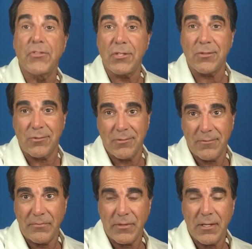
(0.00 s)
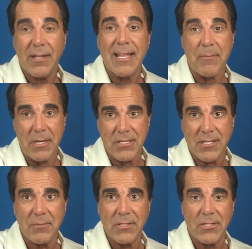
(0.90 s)
you do, and that means
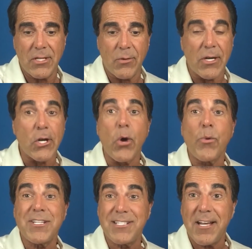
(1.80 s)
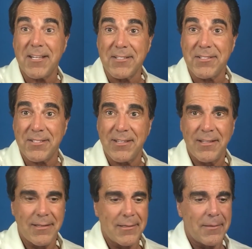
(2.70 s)
something to you, and it always does,
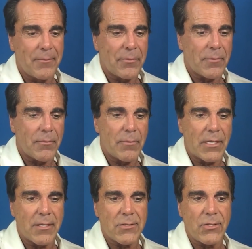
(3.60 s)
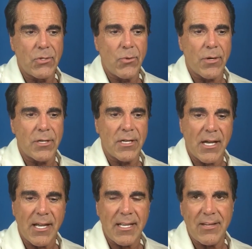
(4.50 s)
because you are
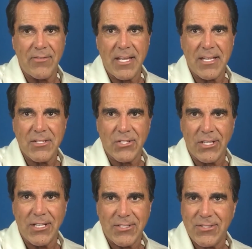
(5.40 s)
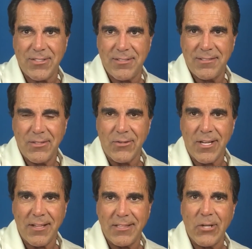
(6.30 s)
not an evangelist. You're
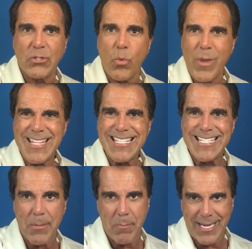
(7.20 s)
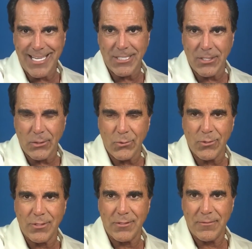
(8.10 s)
not there to win somebody to the
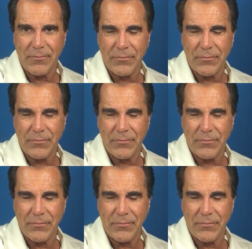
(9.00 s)
Lord.